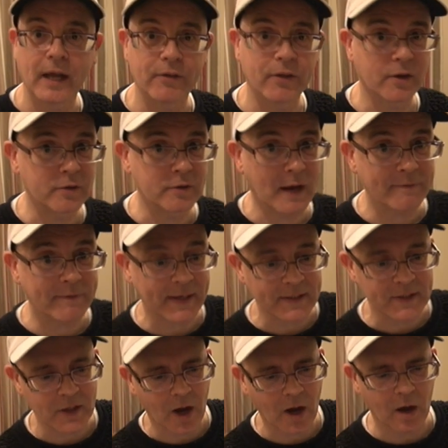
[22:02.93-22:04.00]
Now, the
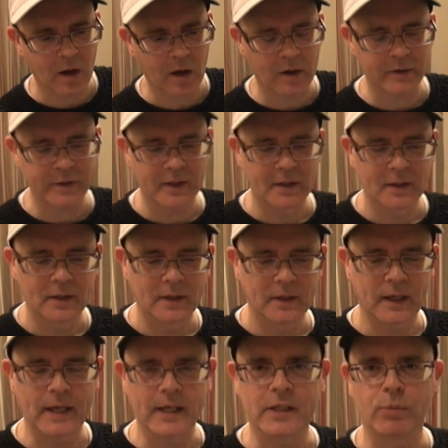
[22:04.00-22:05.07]
graphics card
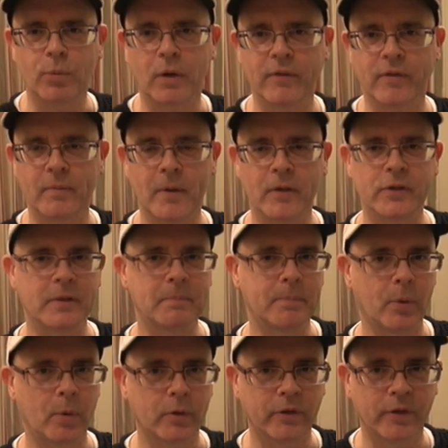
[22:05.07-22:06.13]
is one of the most
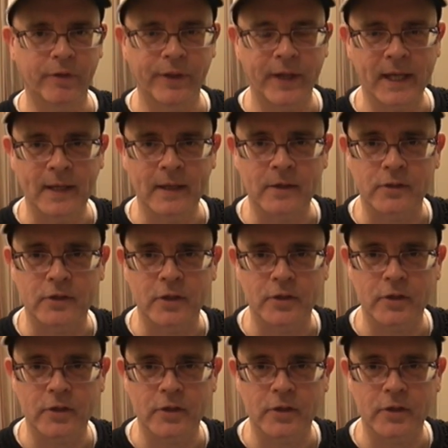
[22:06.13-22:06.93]
important things,